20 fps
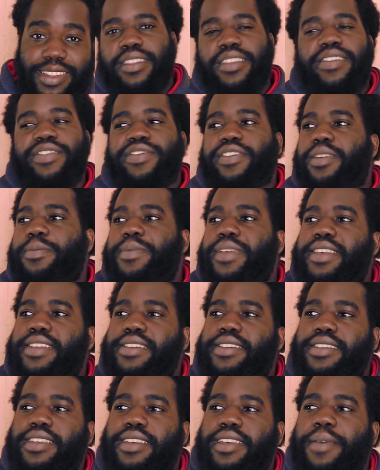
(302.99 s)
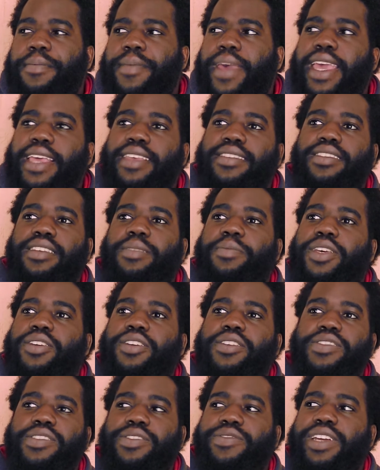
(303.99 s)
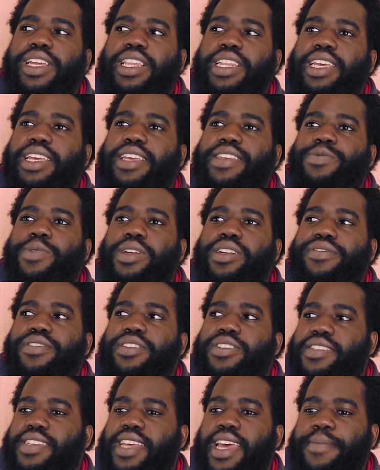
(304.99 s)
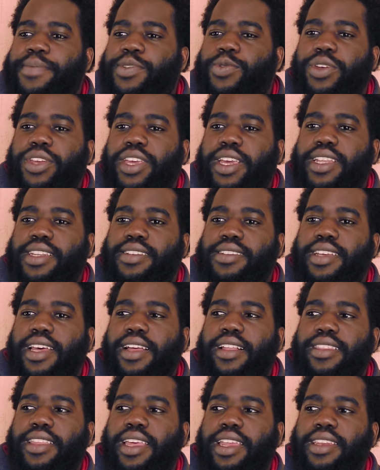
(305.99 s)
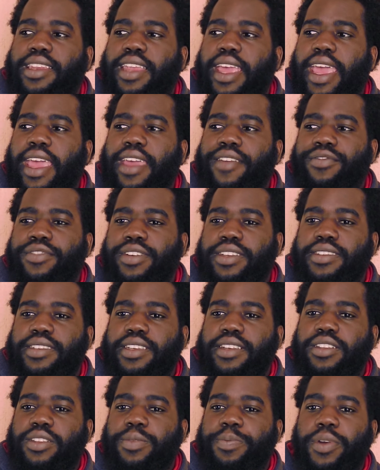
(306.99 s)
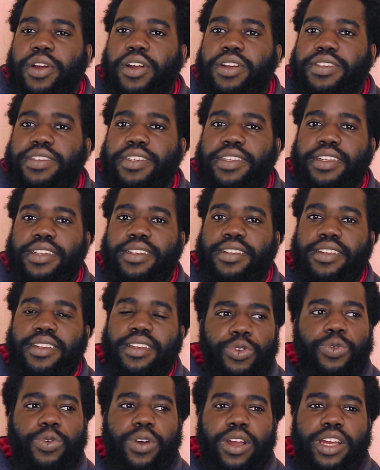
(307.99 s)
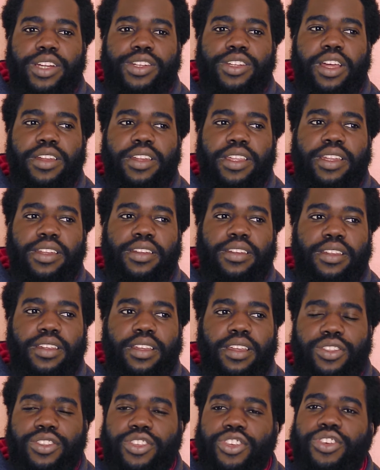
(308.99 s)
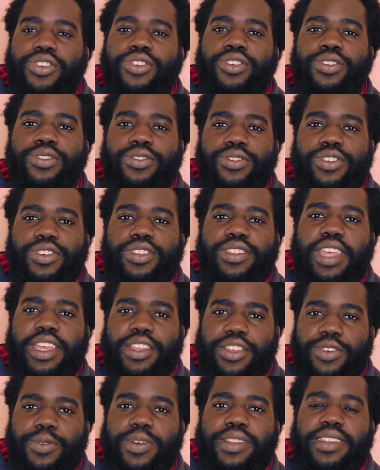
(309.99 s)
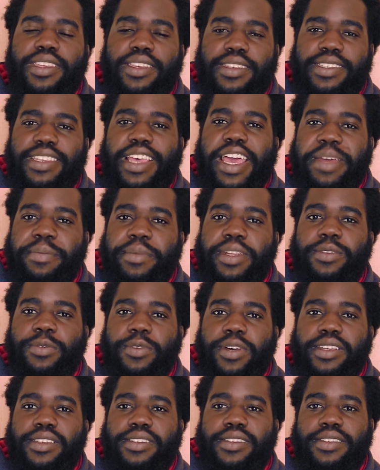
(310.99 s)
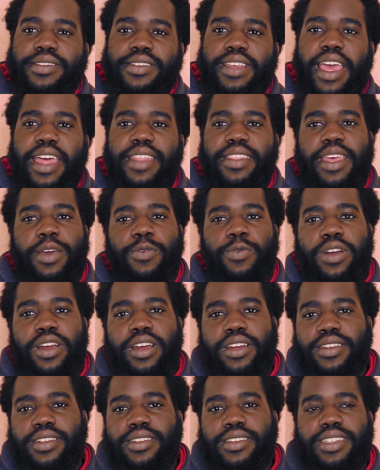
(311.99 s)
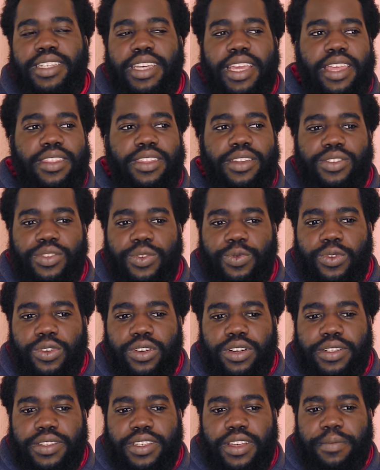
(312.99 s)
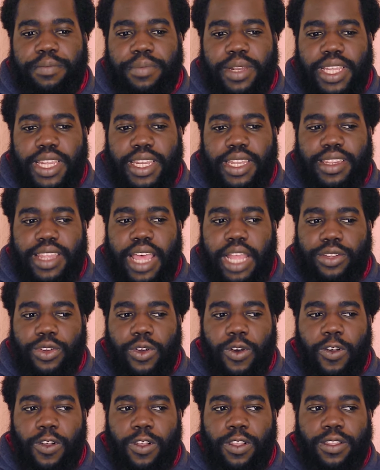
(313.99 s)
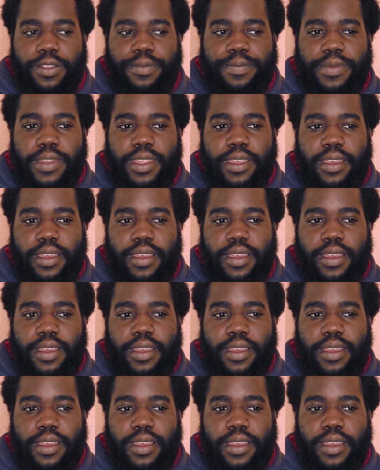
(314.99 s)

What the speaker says: This film is amazing because it really is one of those times where you can tell that every single person who worked on it knew what the assignment was, and they worked together towards completing that goal,